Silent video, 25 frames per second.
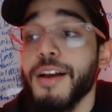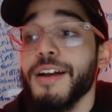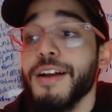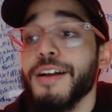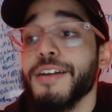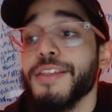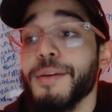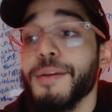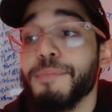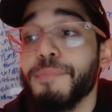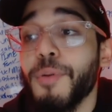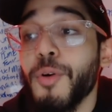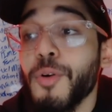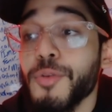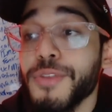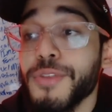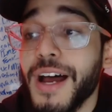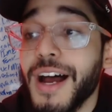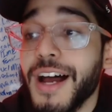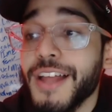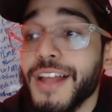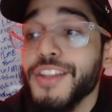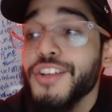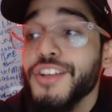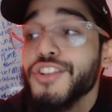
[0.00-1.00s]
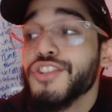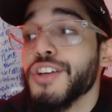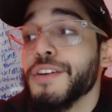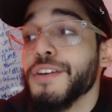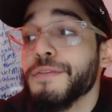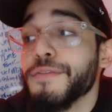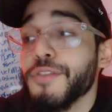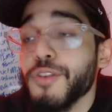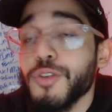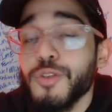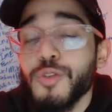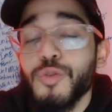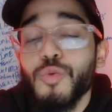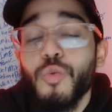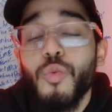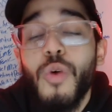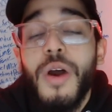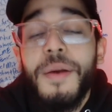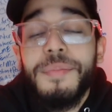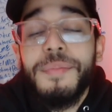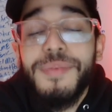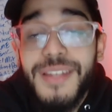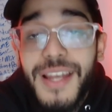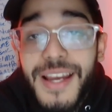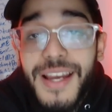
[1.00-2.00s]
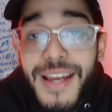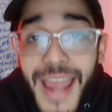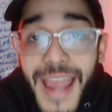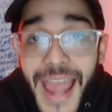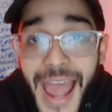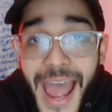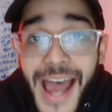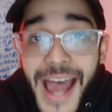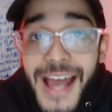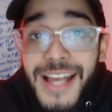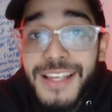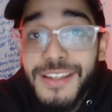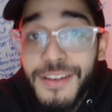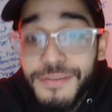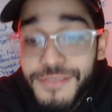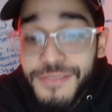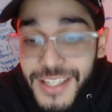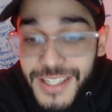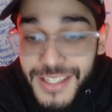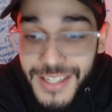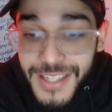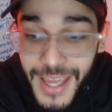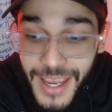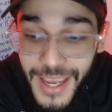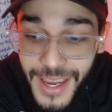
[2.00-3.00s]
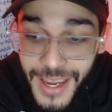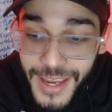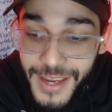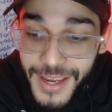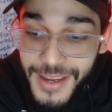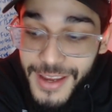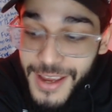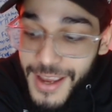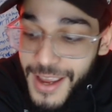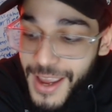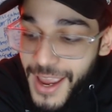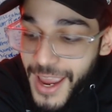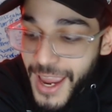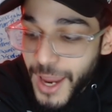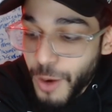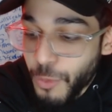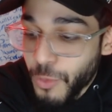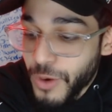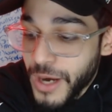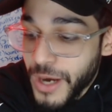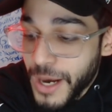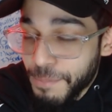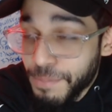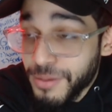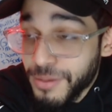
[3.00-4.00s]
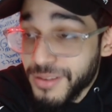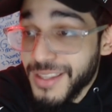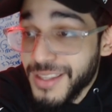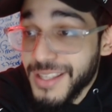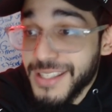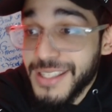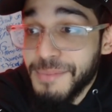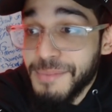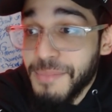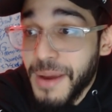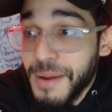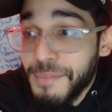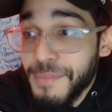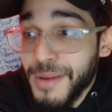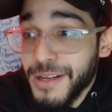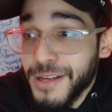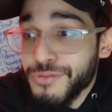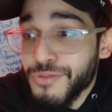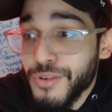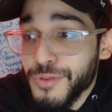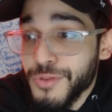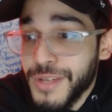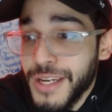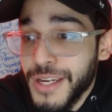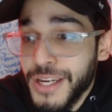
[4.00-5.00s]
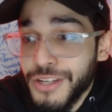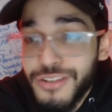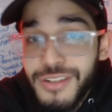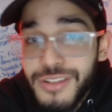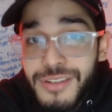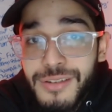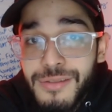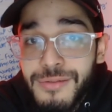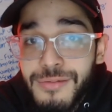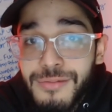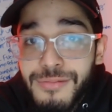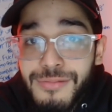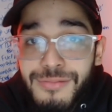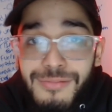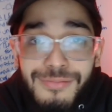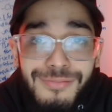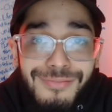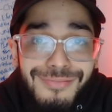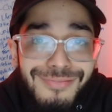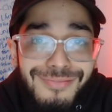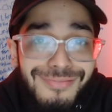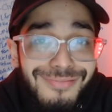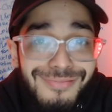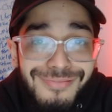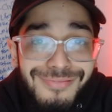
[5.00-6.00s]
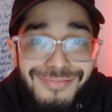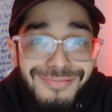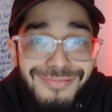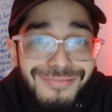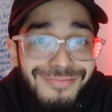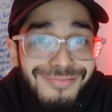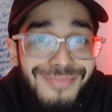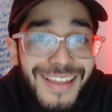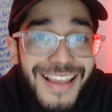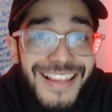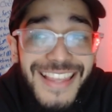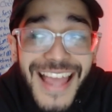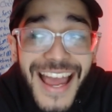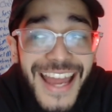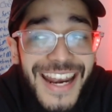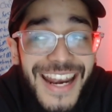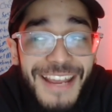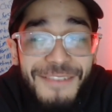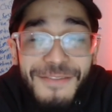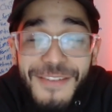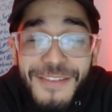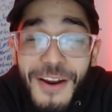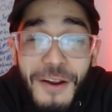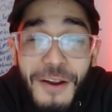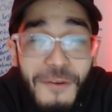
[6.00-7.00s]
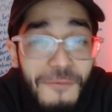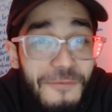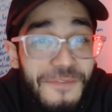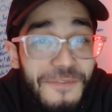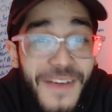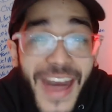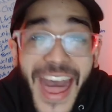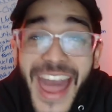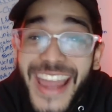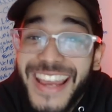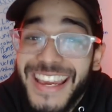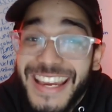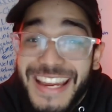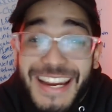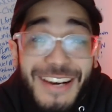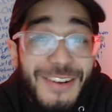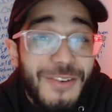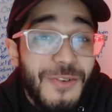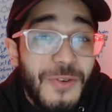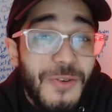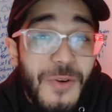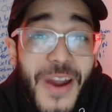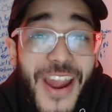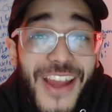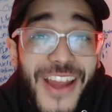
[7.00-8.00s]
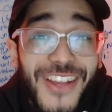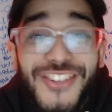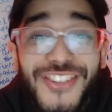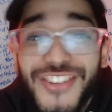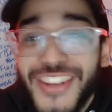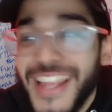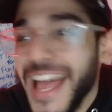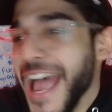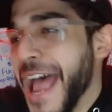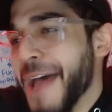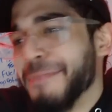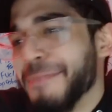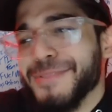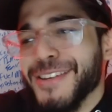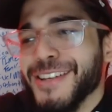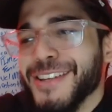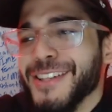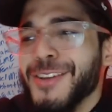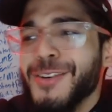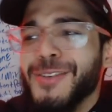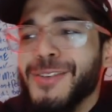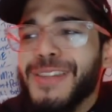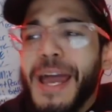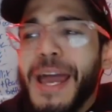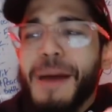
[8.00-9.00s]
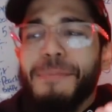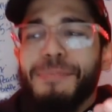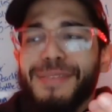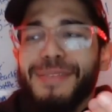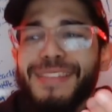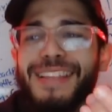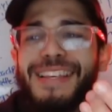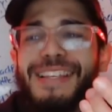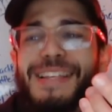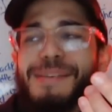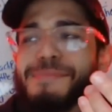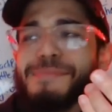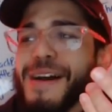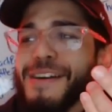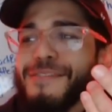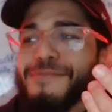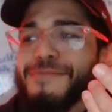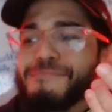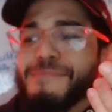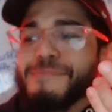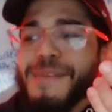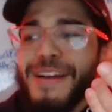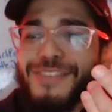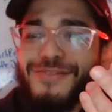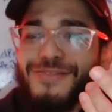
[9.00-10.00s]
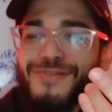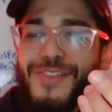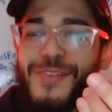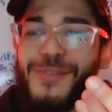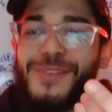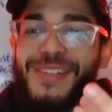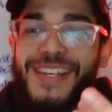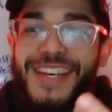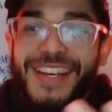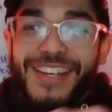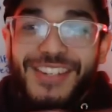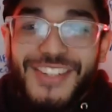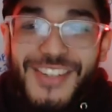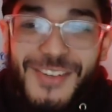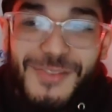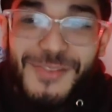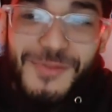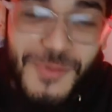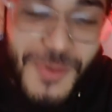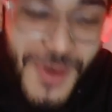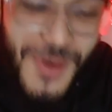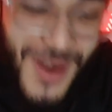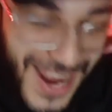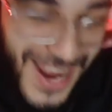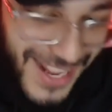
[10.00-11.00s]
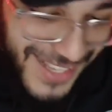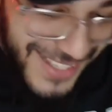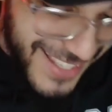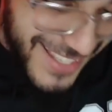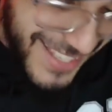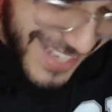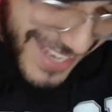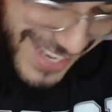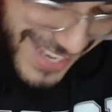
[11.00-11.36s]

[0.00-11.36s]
they're both on the G Fuel's website as of today. And when I put this in my mix rotation, is that even a fucking question? Absolutely, I put this in my mix rotation. What?